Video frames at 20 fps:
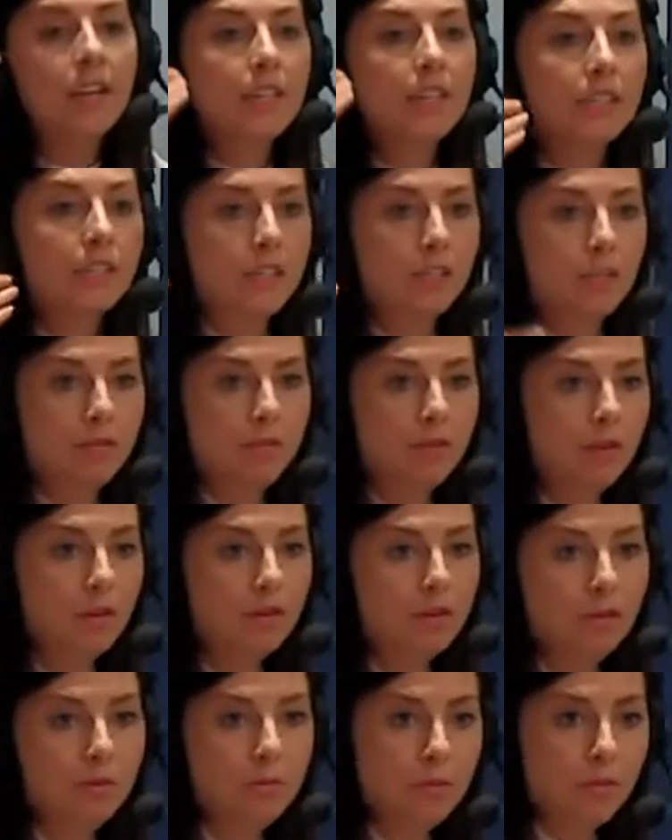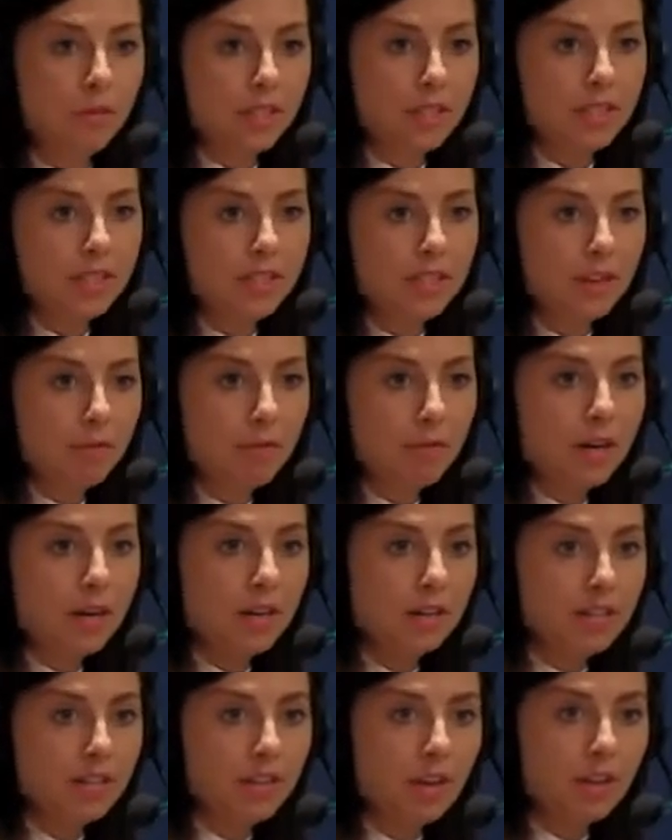to the focal point of where
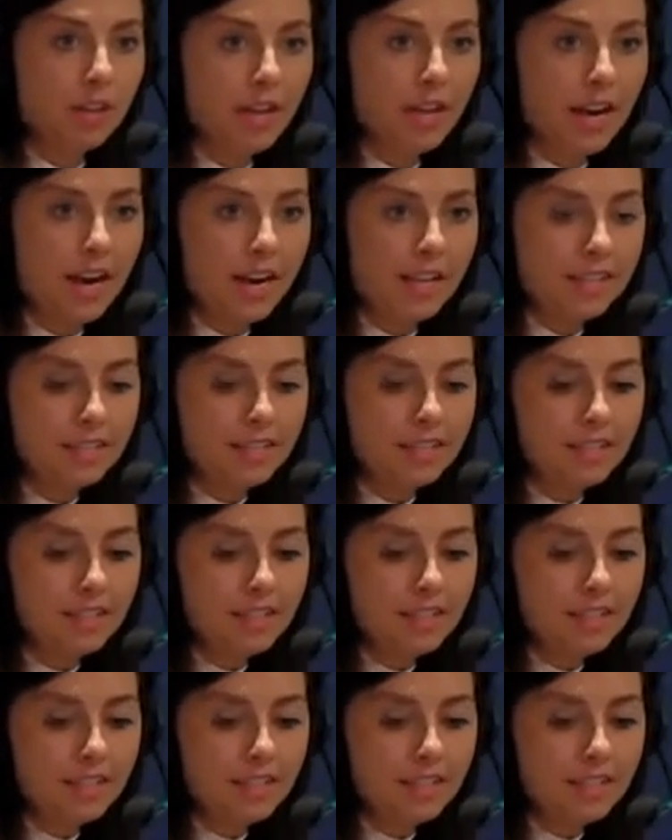it's all at.